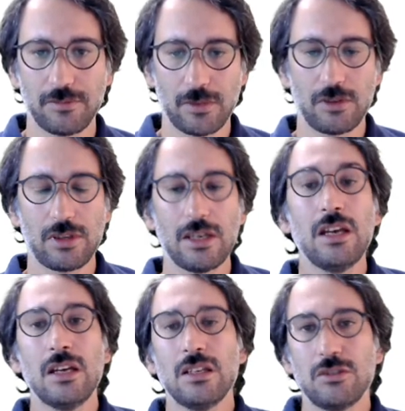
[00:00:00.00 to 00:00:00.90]
Okay,
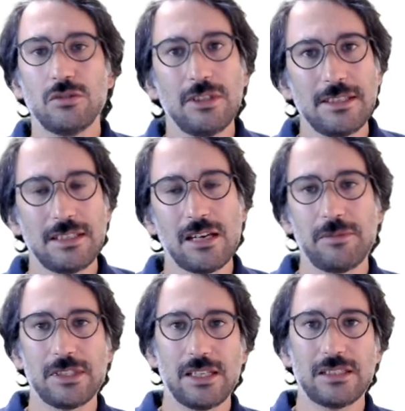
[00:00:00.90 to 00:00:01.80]
so DCM
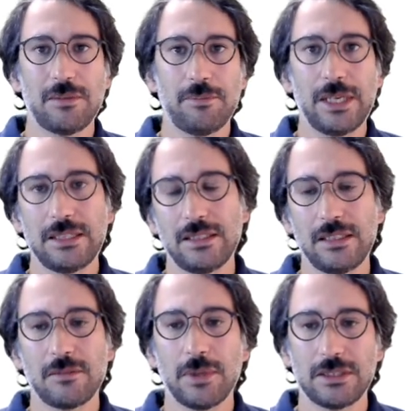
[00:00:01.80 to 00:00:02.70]
is not a bad thing,
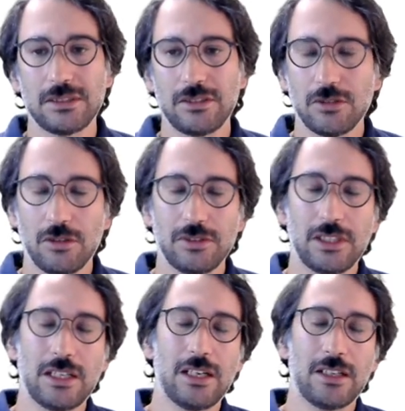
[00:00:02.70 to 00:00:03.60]
but the
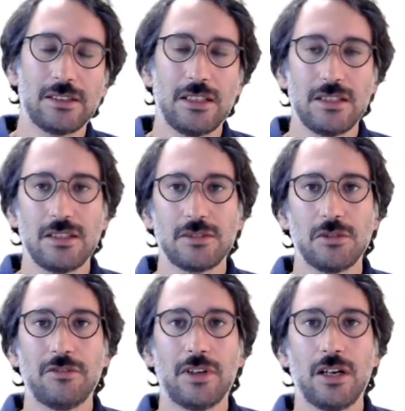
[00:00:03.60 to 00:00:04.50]
characteristics
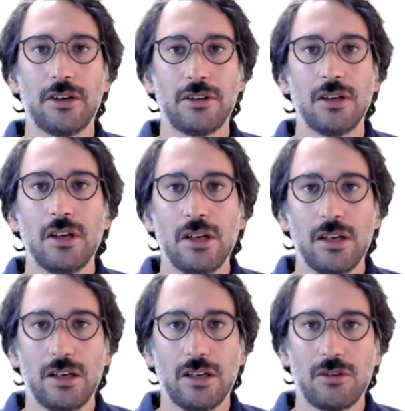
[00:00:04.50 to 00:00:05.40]
of our
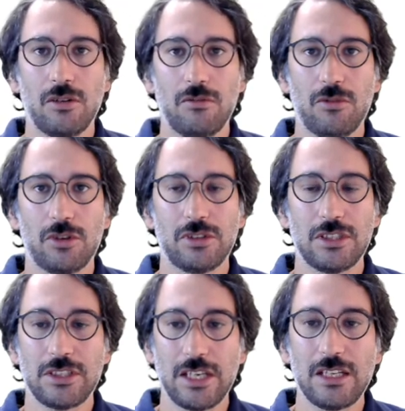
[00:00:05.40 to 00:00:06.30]
converter
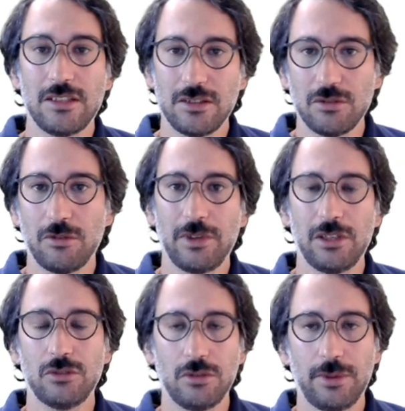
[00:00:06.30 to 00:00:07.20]
changes, so we
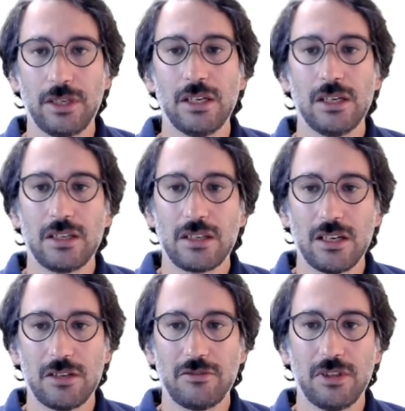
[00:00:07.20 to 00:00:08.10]
need to be
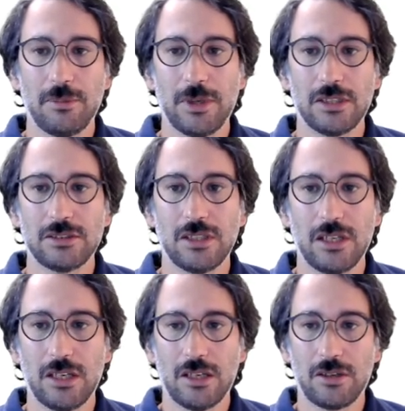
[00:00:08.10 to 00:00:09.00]
careful about
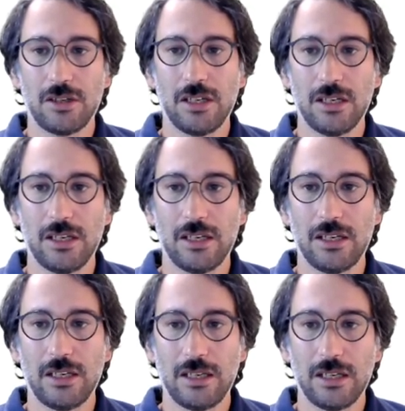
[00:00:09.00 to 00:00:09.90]
our
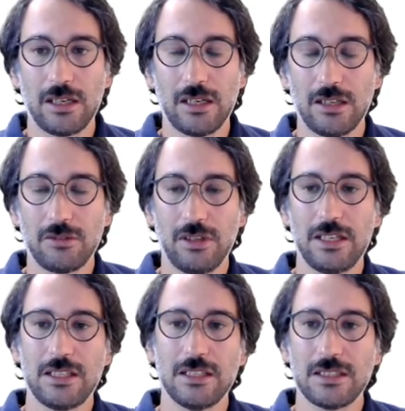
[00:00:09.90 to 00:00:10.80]

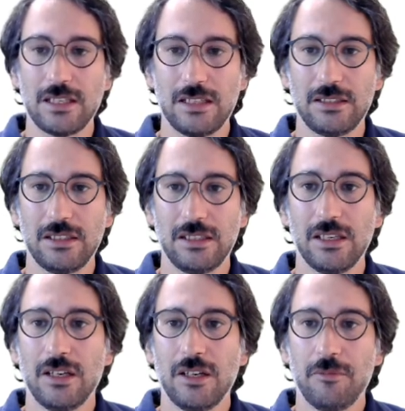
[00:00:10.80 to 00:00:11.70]
calculations. And the
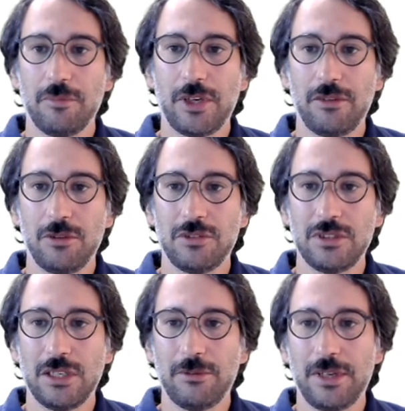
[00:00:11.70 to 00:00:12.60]
previous
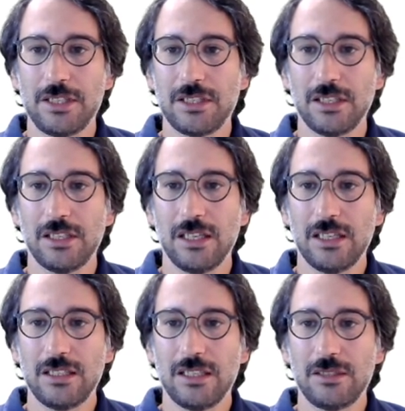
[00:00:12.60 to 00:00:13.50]
derivation
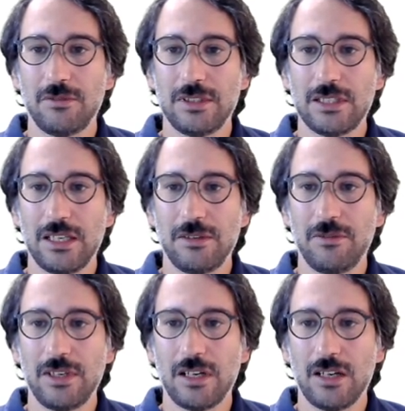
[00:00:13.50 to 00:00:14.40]
that we say
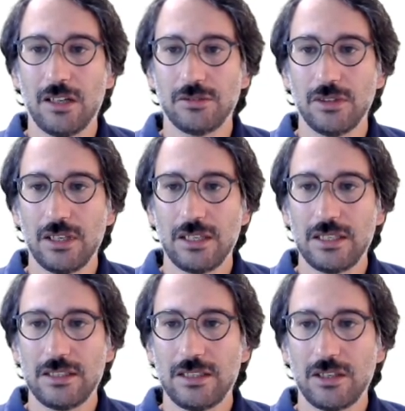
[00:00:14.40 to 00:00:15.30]
V out
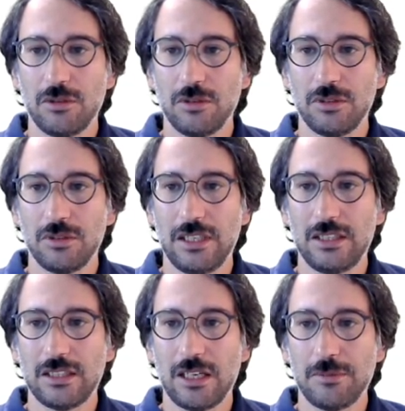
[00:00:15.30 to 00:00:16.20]
is equal D
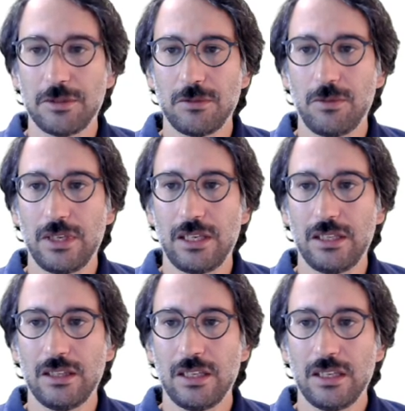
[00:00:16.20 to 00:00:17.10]
times V in
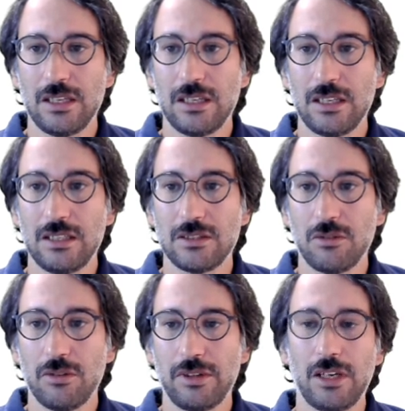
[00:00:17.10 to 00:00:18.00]
is
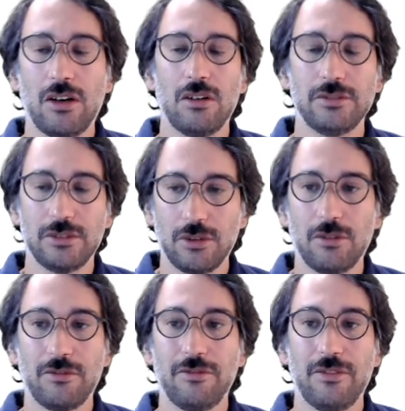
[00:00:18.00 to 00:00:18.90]
only
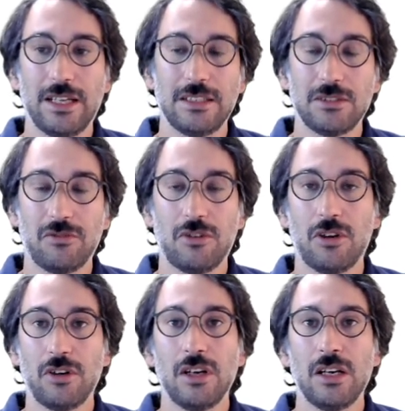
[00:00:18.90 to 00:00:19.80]
valid
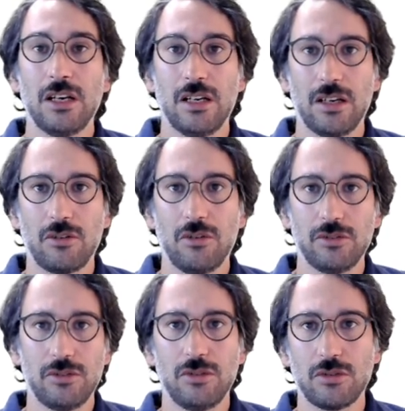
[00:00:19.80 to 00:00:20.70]
for
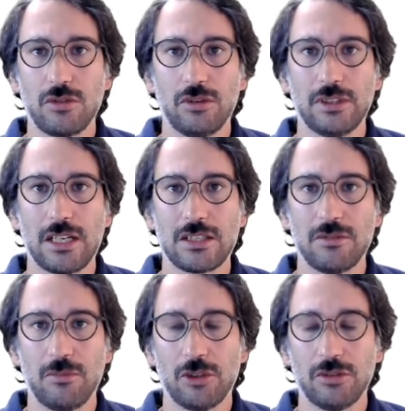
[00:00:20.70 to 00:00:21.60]
continuous conduction
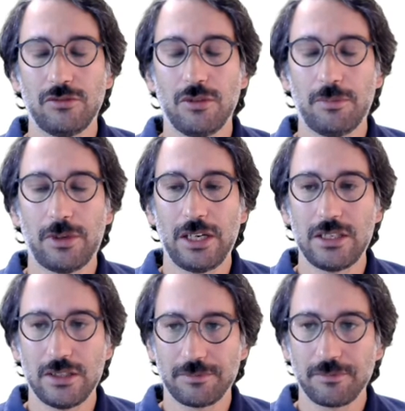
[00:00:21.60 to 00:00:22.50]
mode of operation.